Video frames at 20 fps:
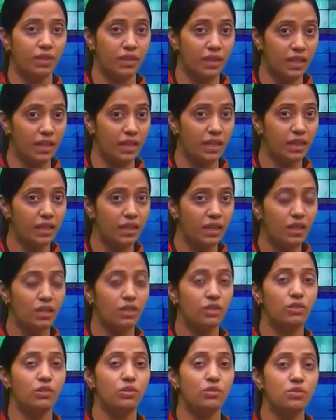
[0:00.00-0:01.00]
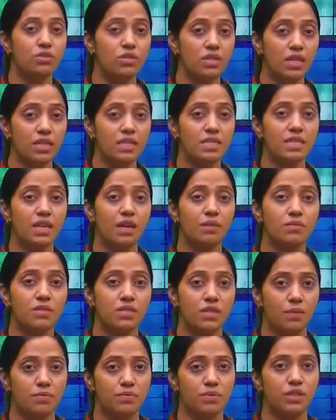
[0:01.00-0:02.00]
t using some
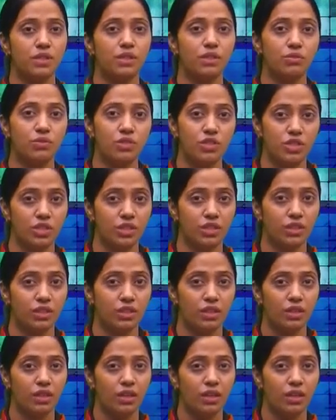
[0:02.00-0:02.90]
substitution.